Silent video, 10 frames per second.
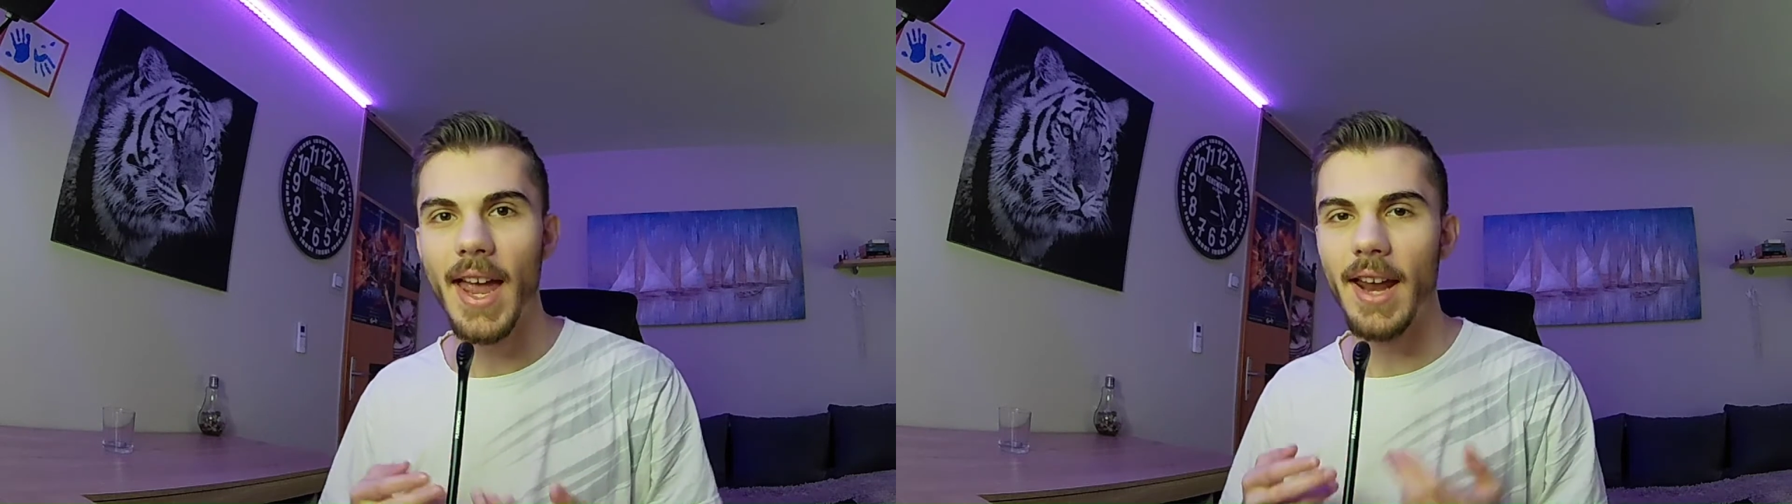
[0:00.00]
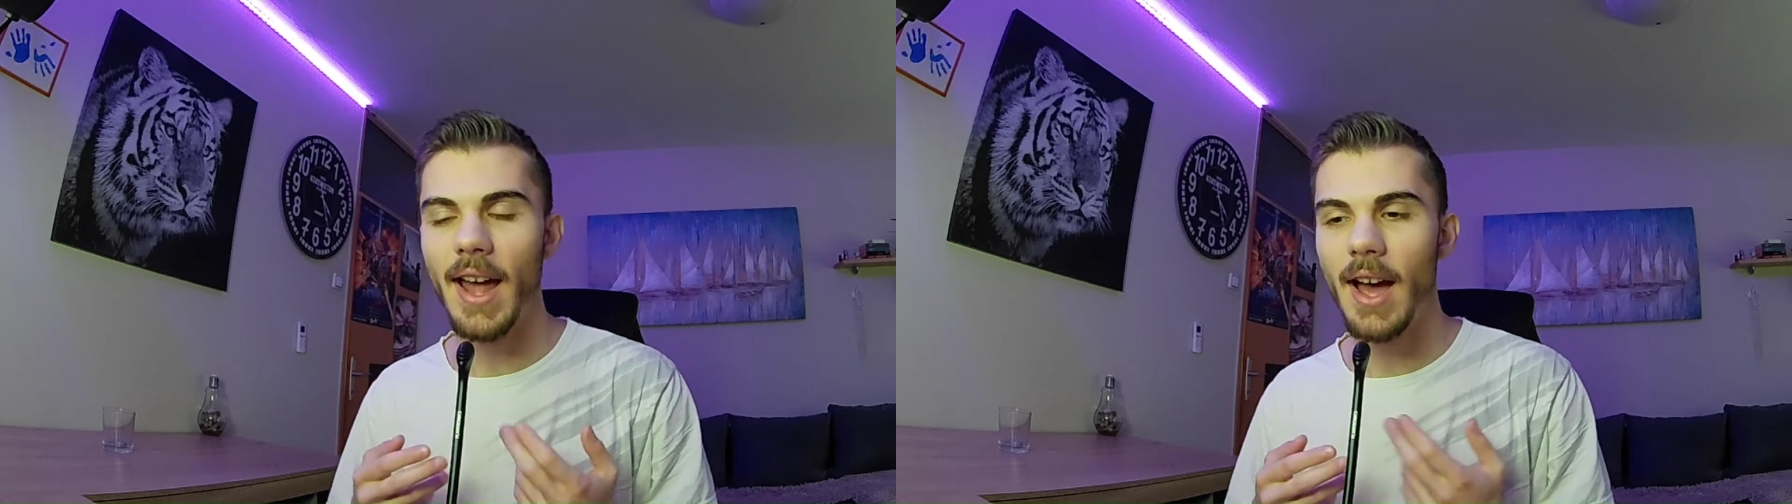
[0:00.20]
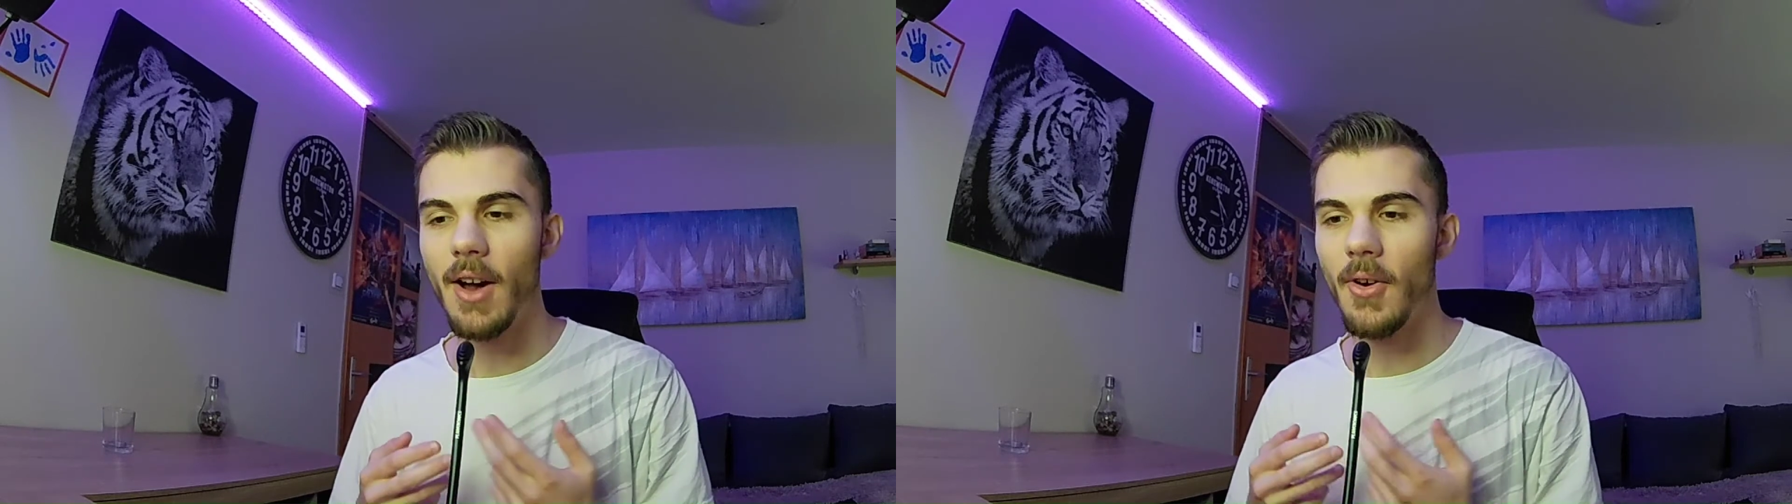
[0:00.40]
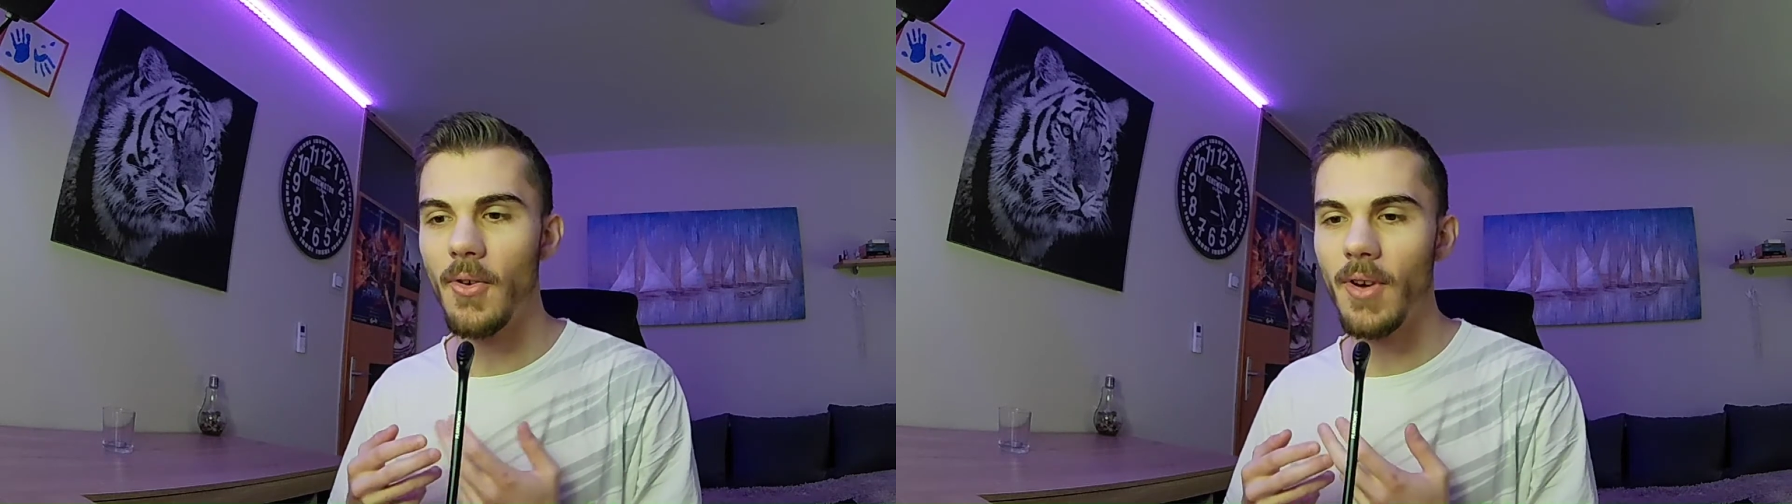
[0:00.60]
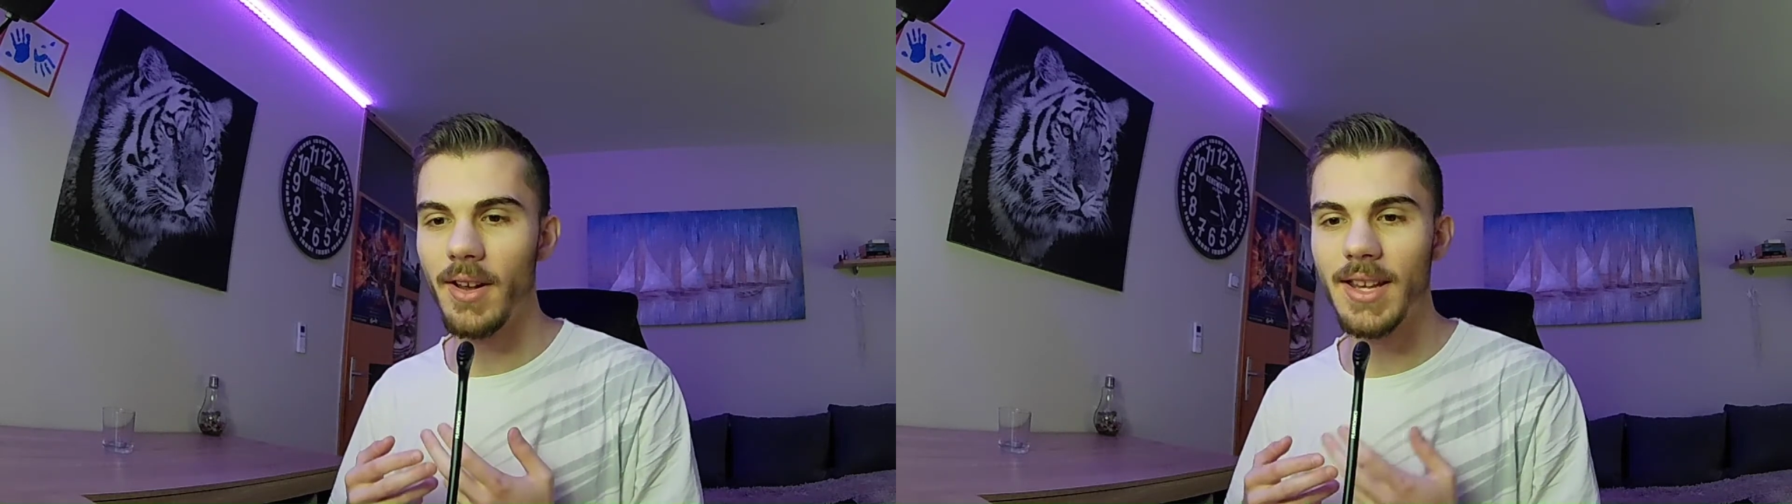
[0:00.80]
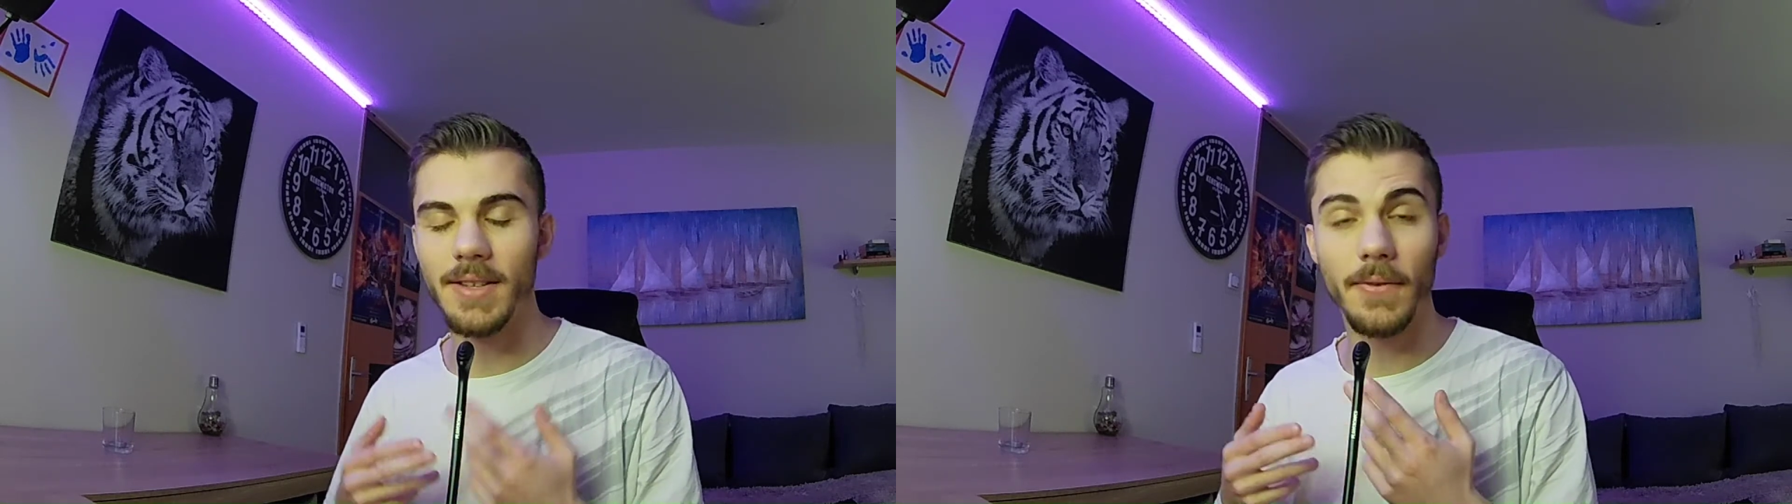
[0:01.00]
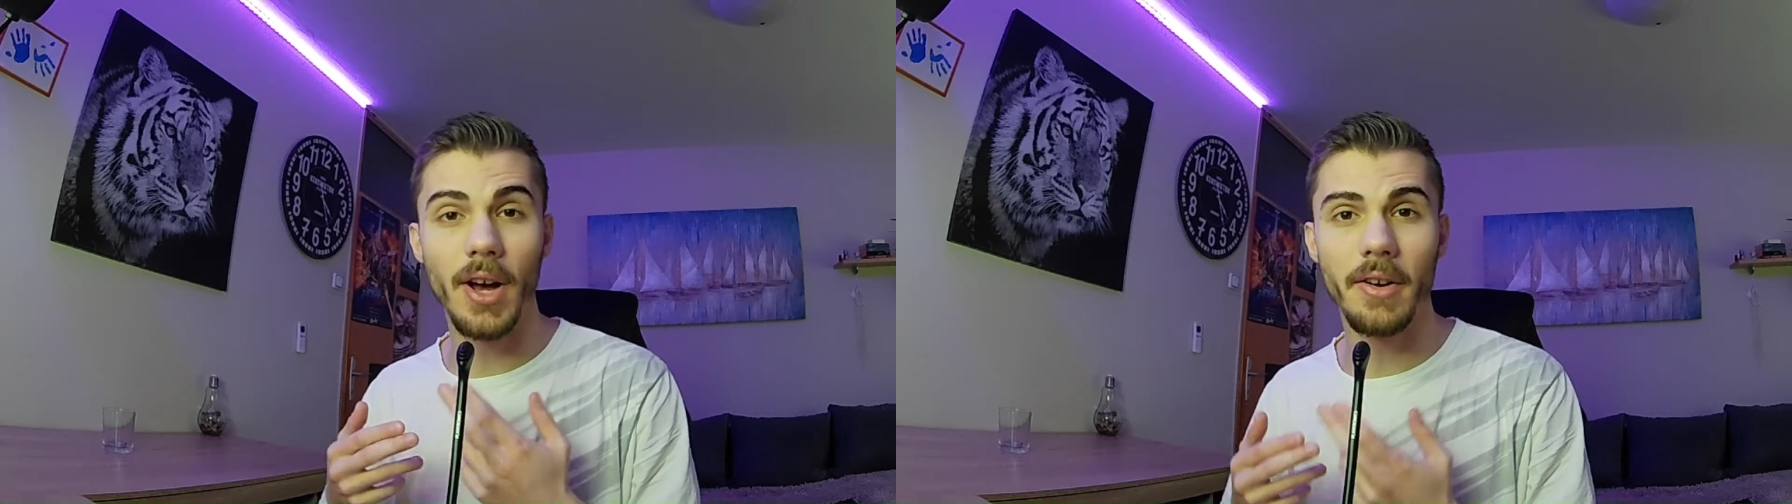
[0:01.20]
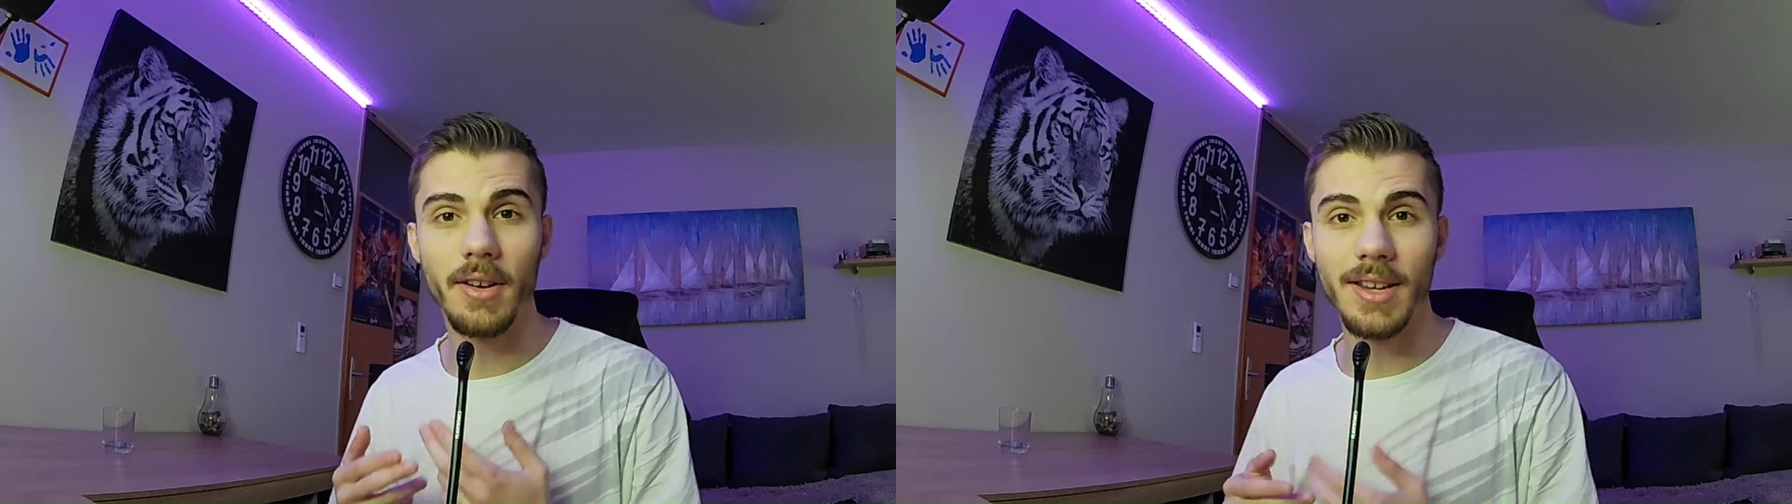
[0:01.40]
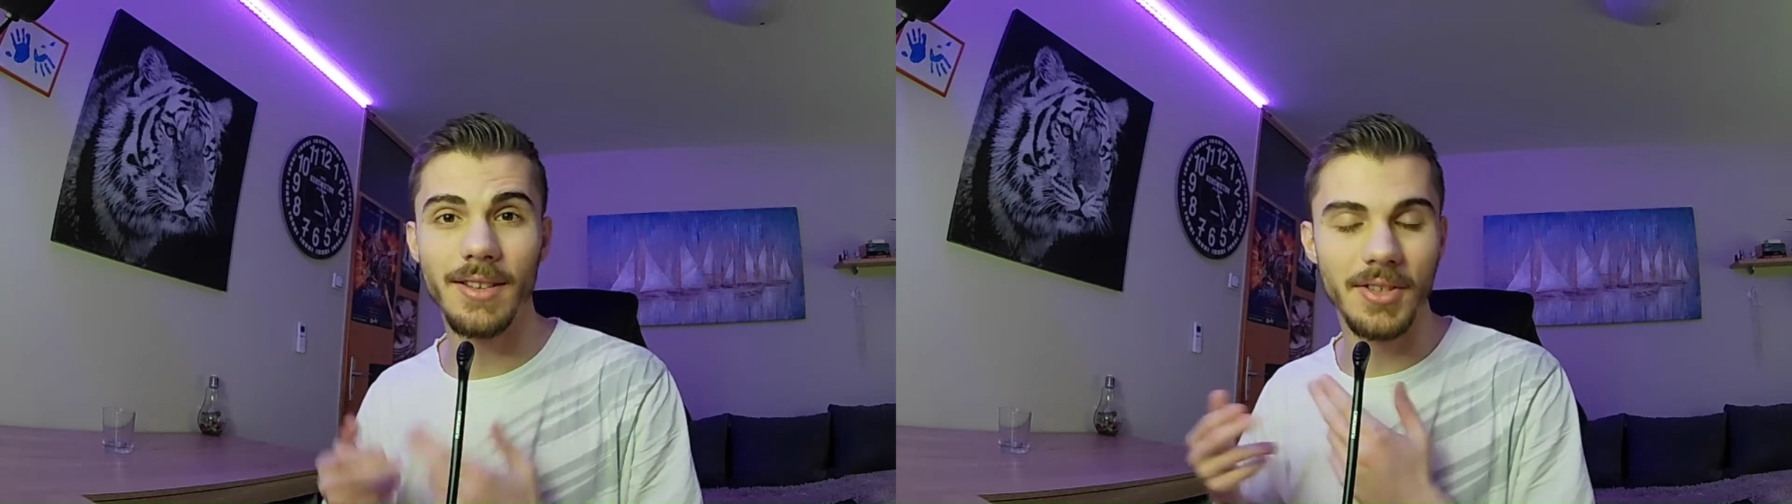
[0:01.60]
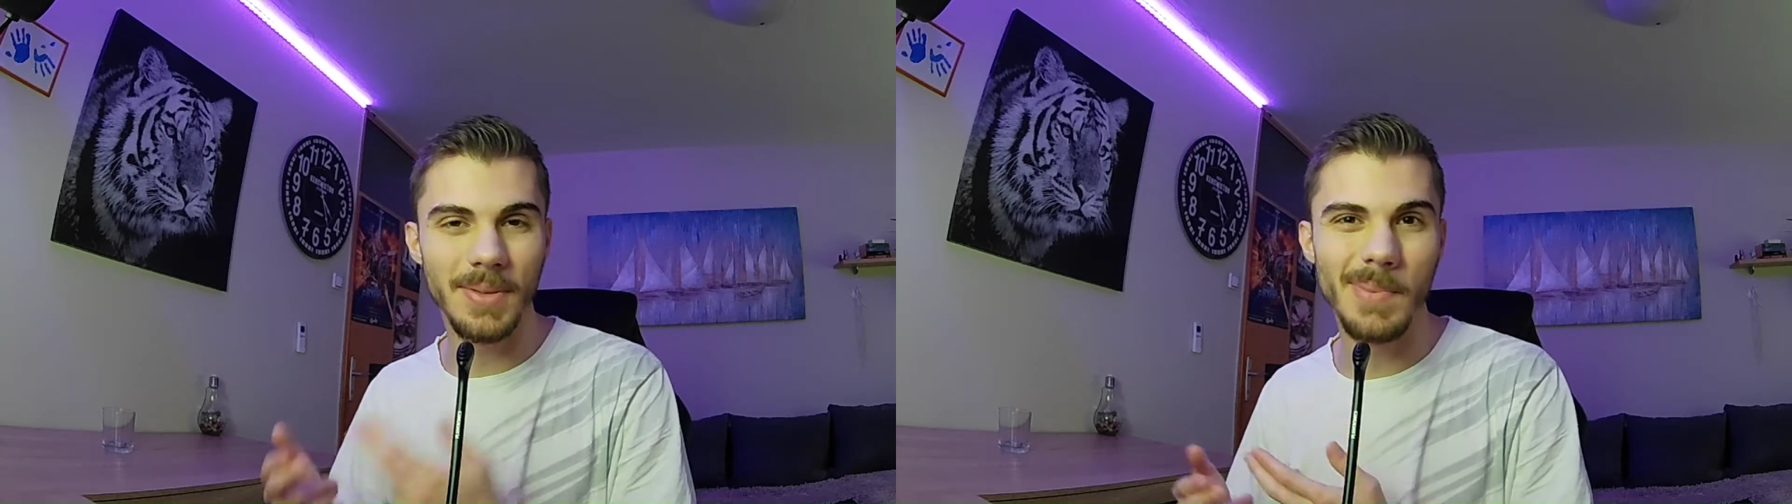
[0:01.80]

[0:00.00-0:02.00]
and how his father kills